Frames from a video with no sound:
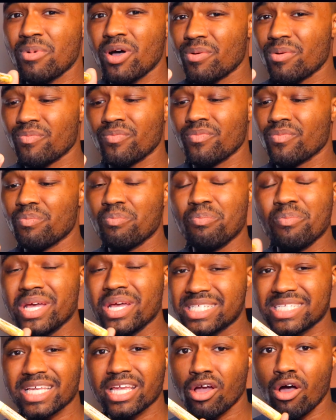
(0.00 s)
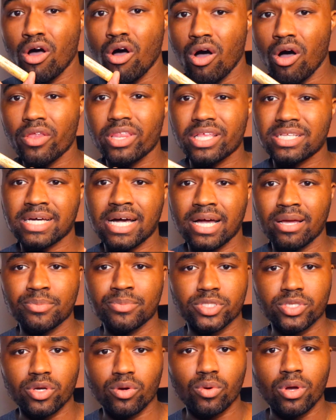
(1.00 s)
up missing all the time.
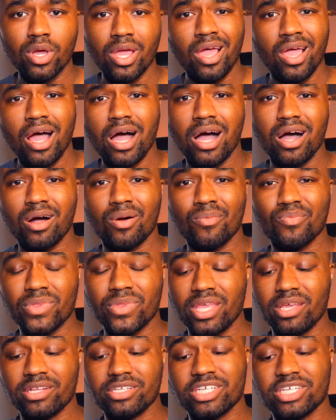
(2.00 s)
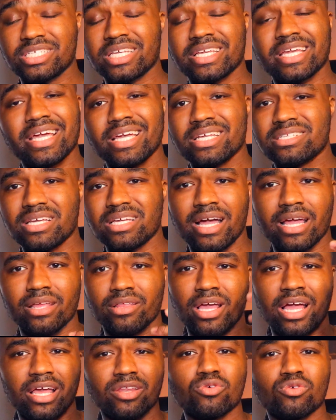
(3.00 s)
So just in case
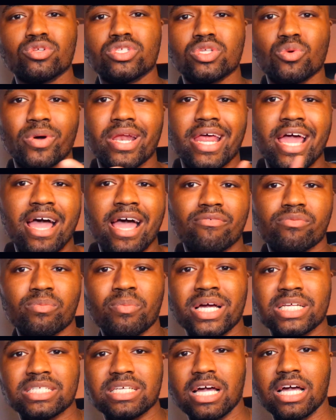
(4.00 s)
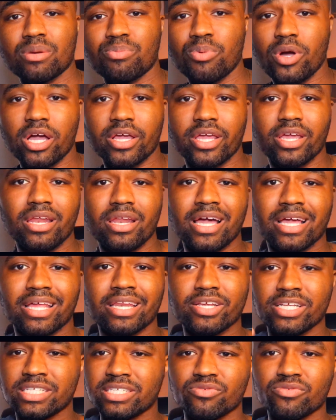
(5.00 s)
I lose the one I have in my side pocket, I can
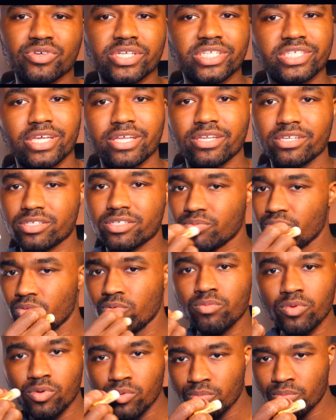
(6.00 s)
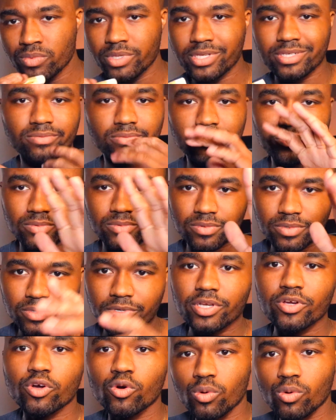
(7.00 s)
easily reach in. Just whoop, whoop.
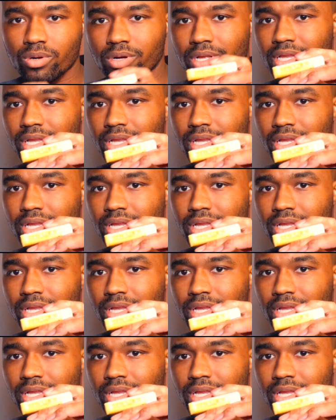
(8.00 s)
Cool.